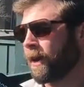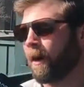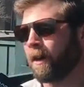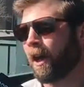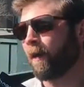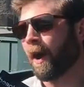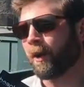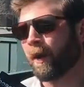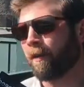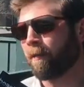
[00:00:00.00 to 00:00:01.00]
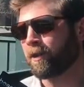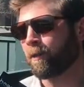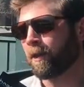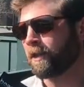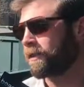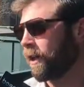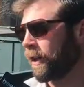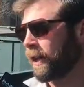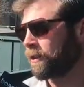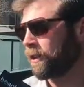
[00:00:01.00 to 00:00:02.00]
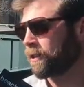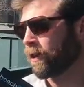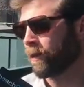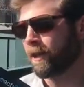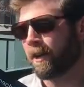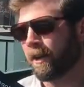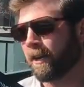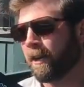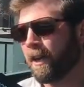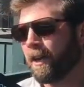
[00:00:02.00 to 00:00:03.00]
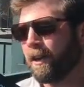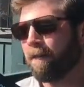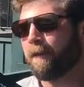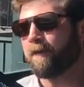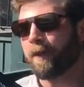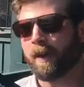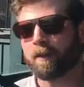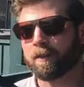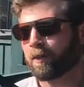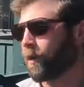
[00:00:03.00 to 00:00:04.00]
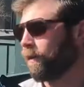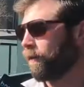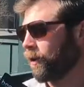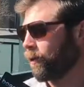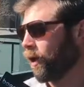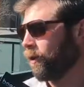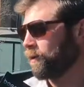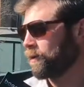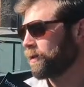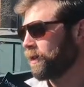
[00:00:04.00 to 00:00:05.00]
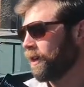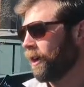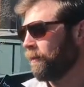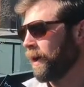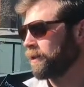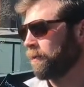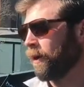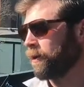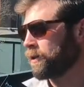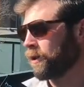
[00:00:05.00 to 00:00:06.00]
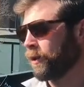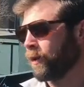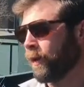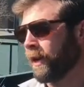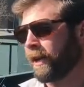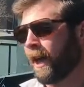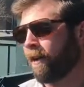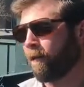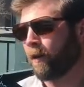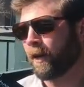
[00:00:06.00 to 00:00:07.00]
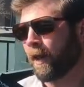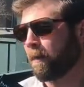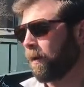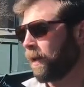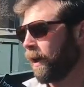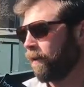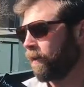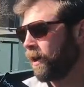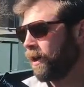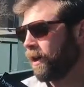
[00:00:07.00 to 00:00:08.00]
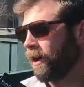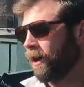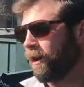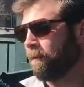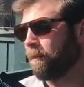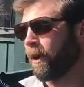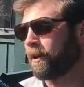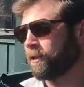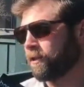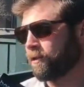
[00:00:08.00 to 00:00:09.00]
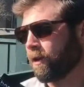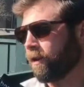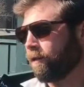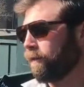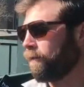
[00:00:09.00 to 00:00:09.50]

Now in Colorado you have much more consolidation, so we're talking 50,000 square foot grows, as opposed to in California they probably have a bunch of